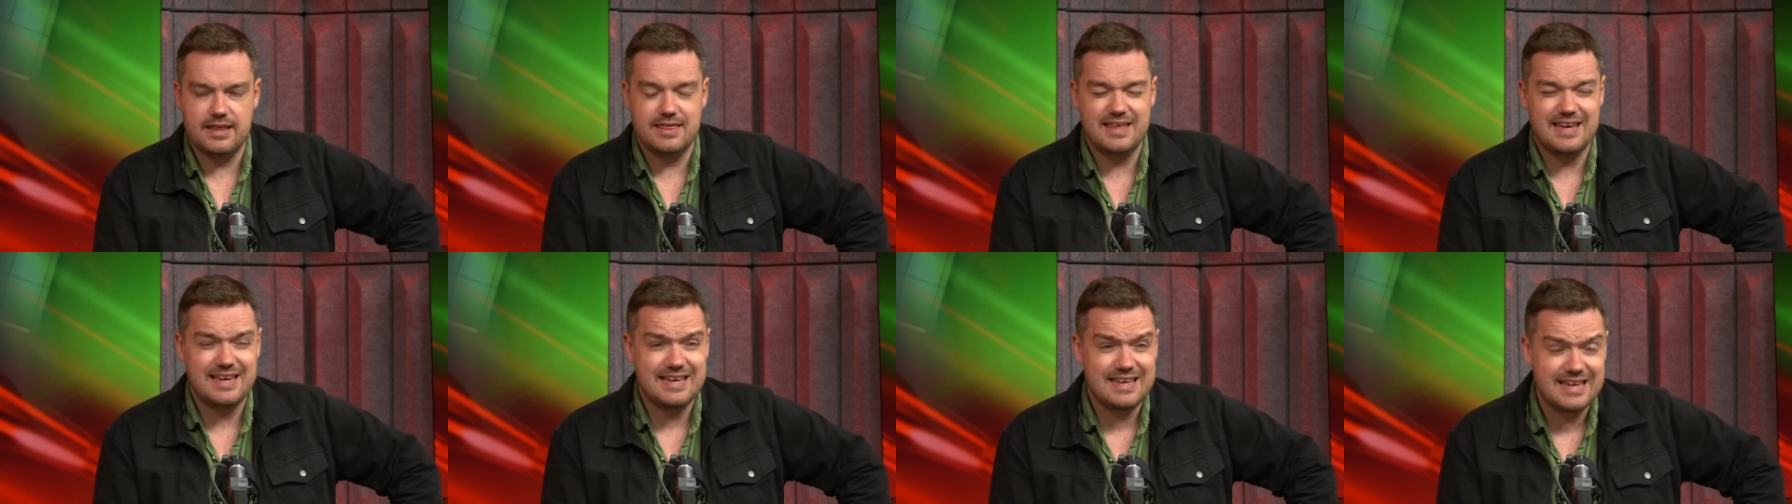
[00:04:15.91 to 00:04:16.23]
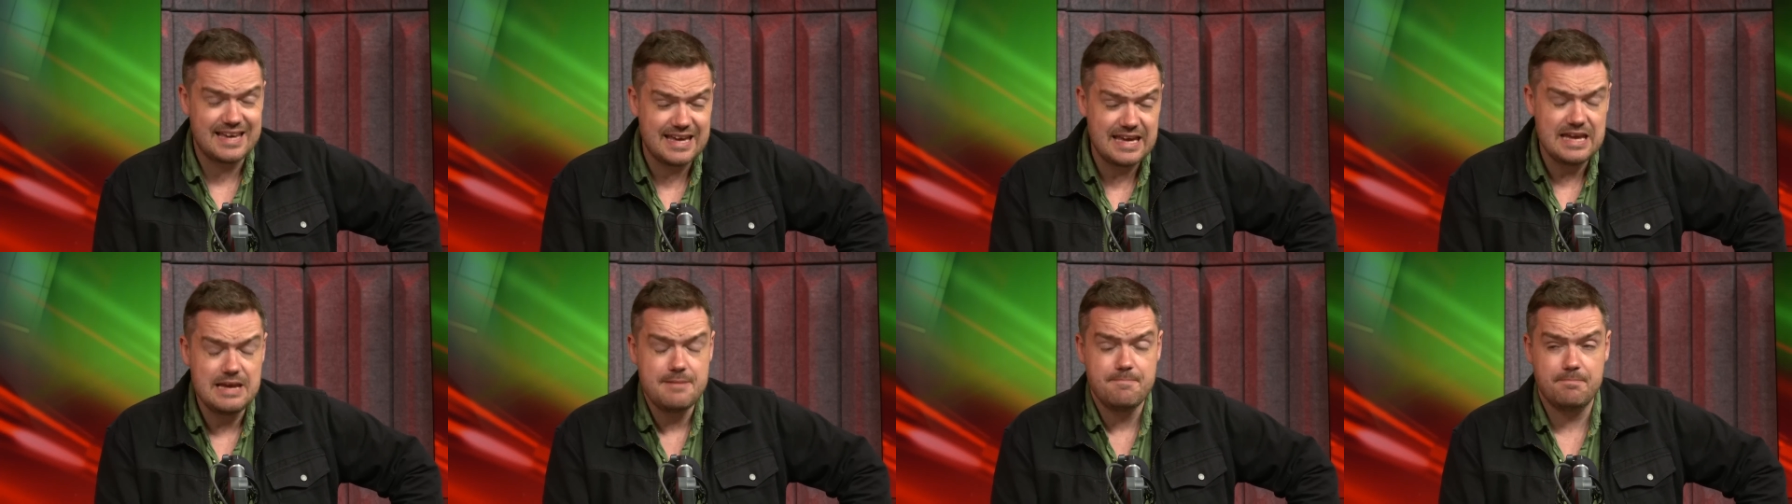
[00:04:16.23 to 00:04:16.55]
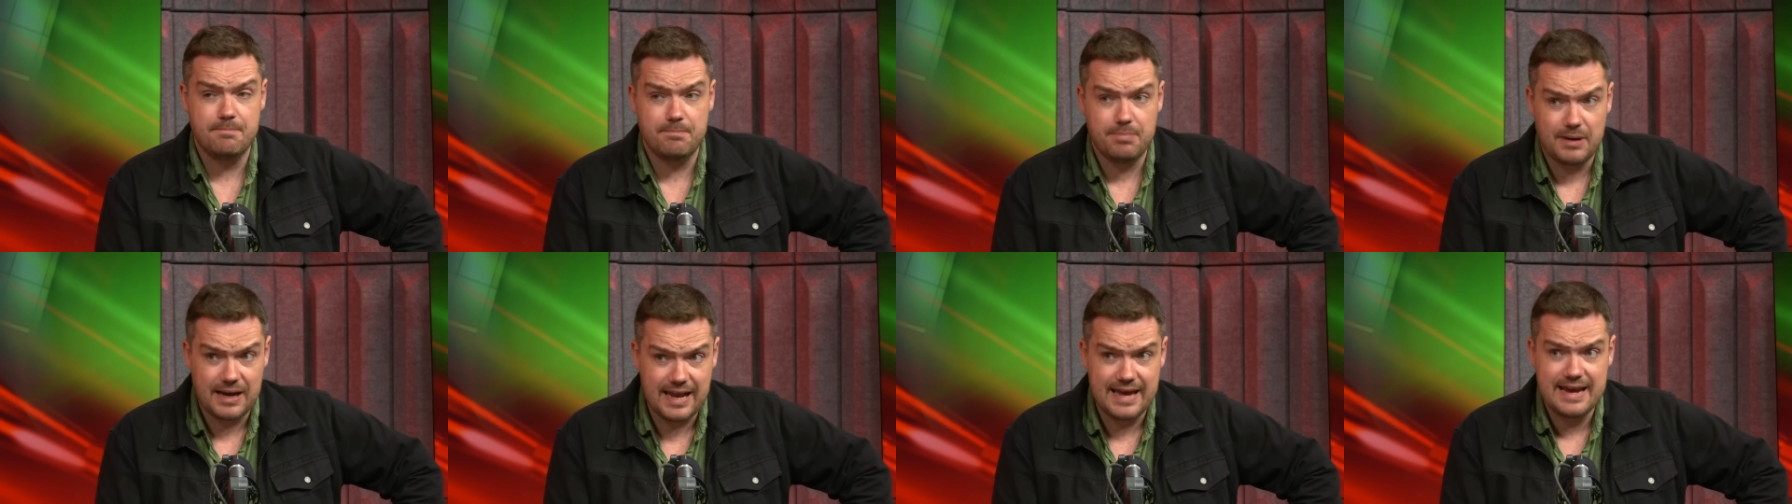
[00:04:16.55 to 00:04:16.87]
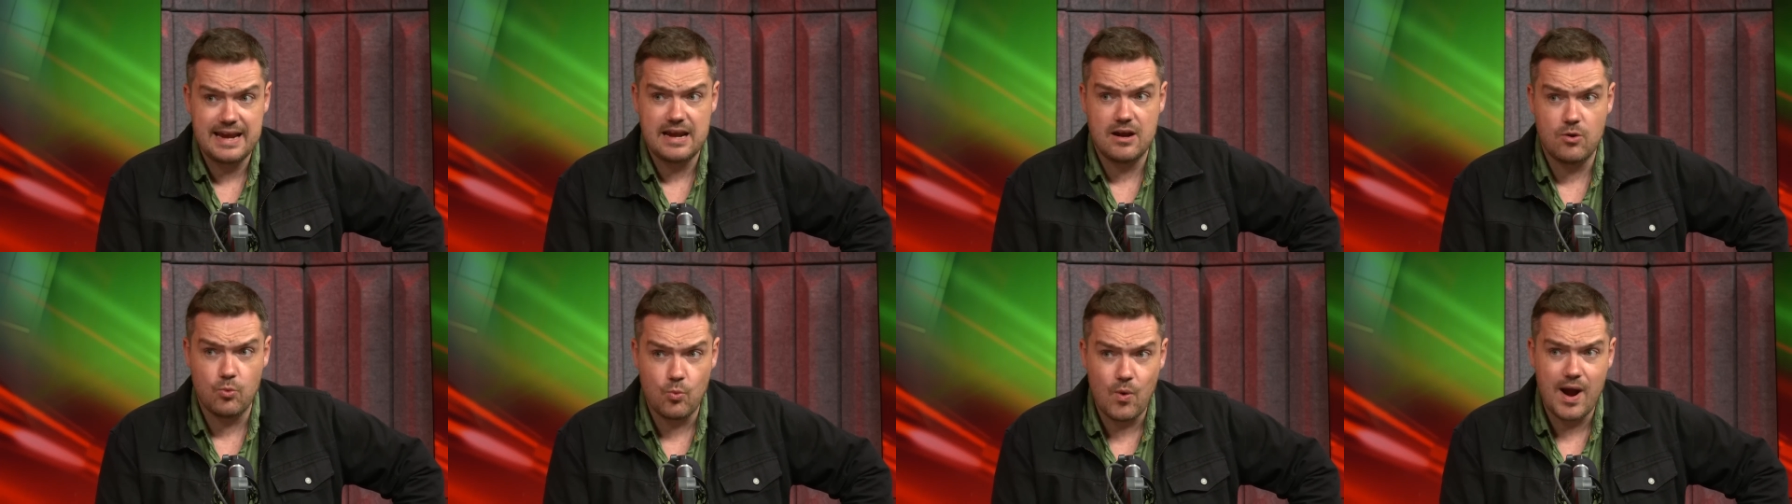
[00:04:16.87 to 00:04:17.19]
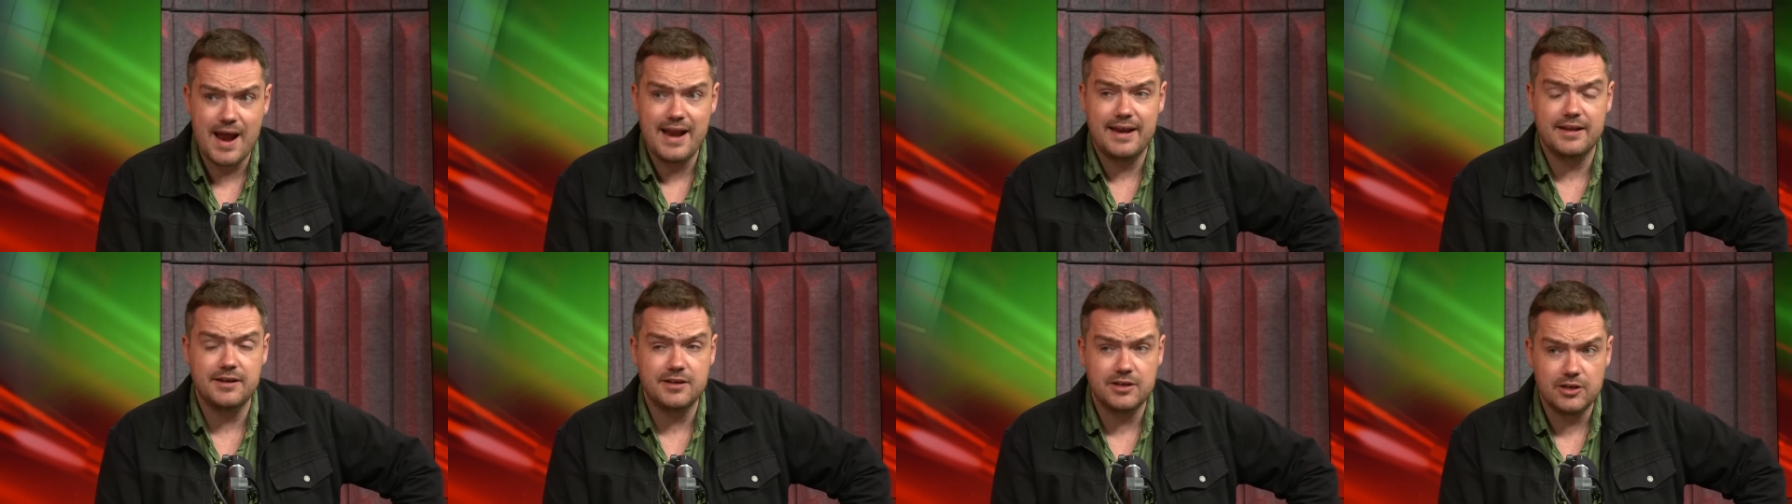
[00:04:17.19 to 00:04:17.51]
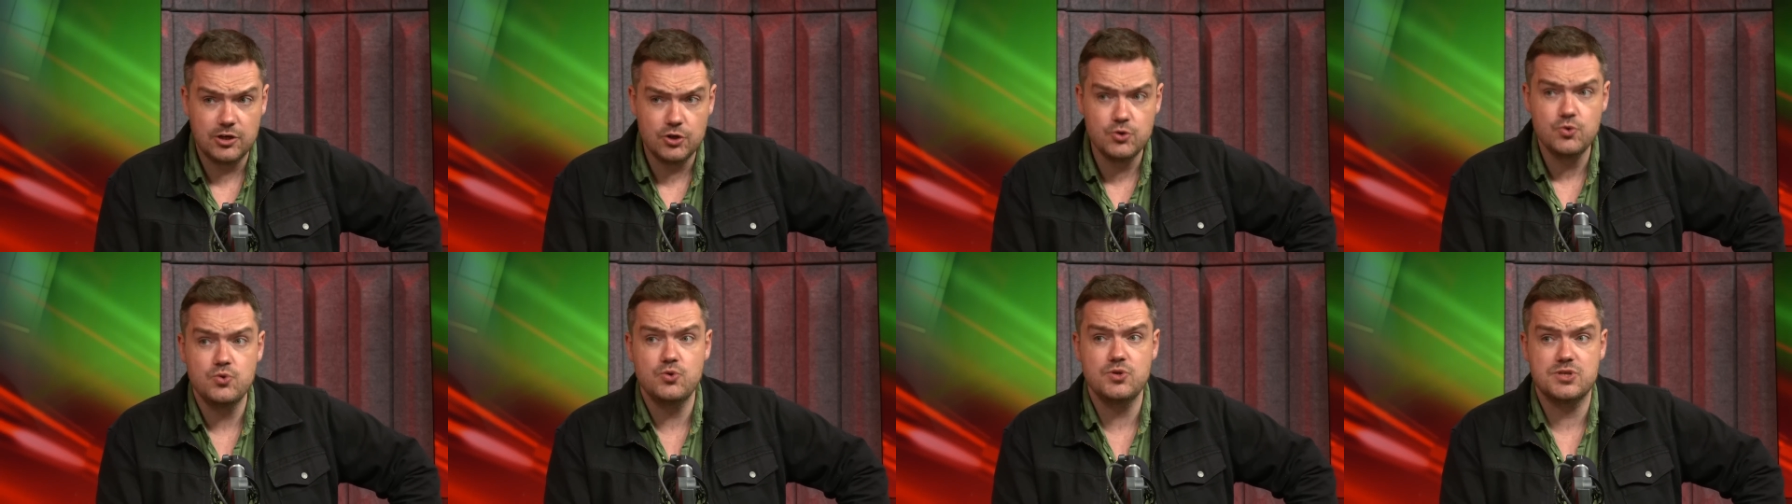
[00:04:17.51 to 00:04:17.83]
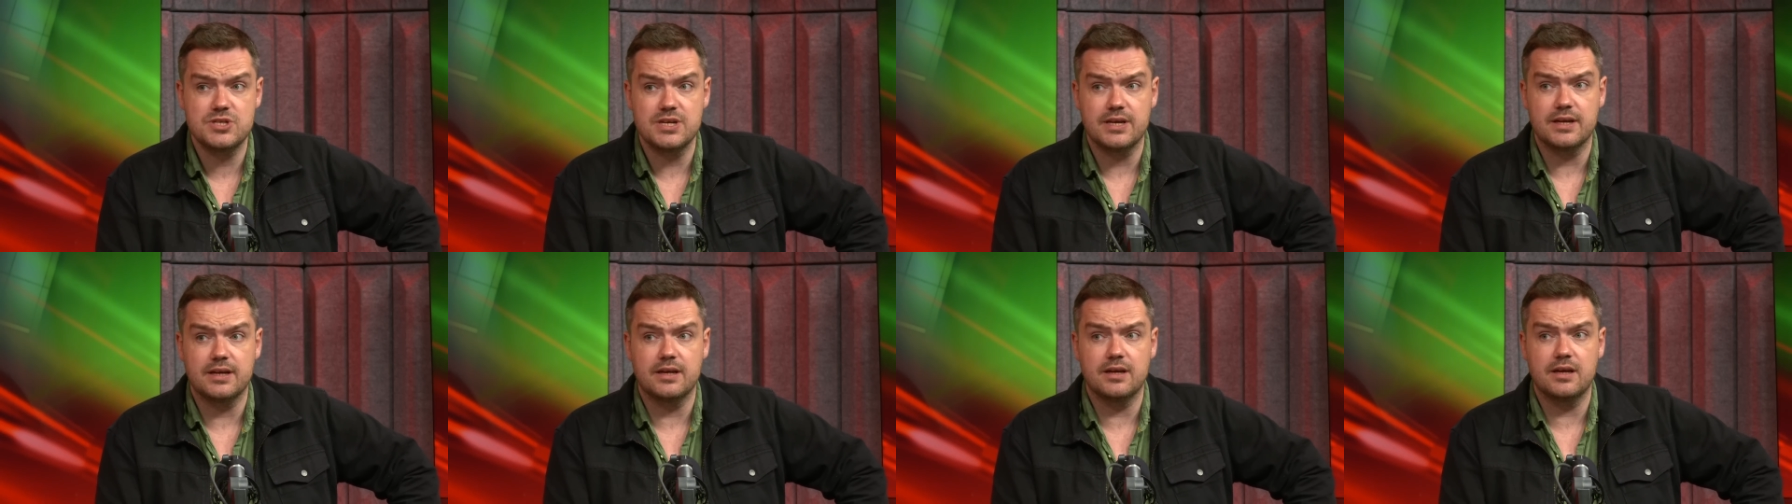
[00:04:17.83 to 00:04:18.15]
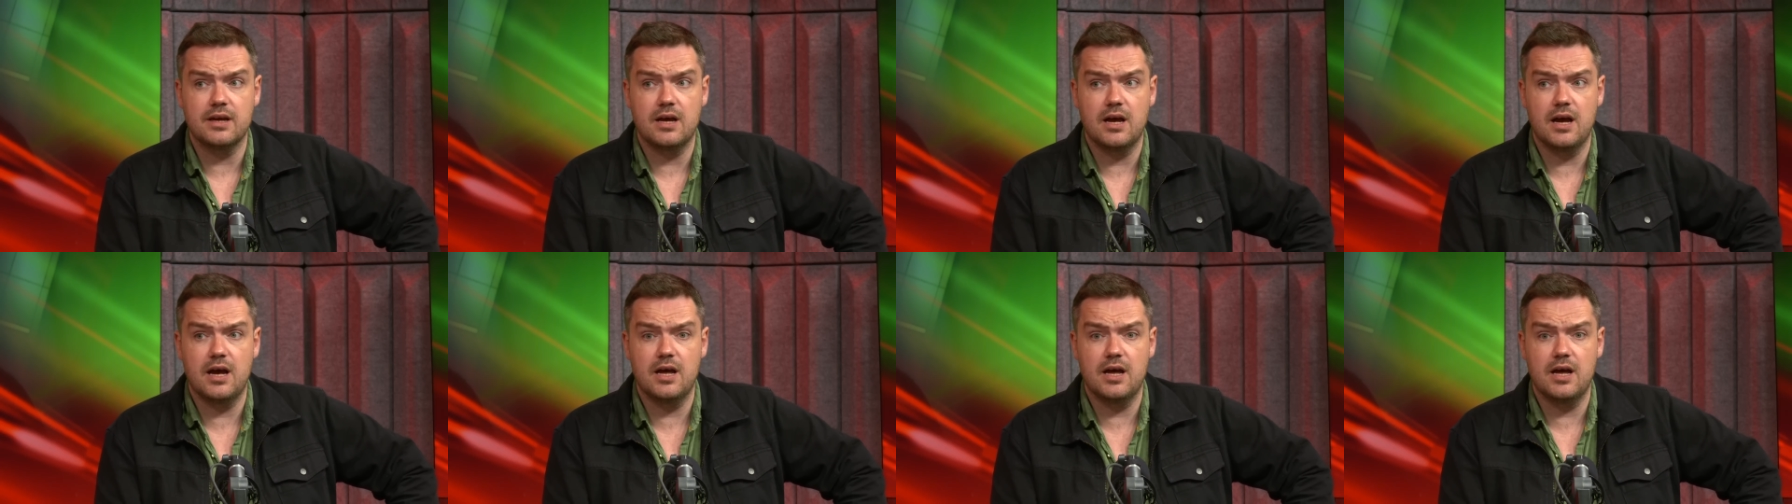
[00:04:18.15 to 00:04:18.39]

They keep playing well and losing.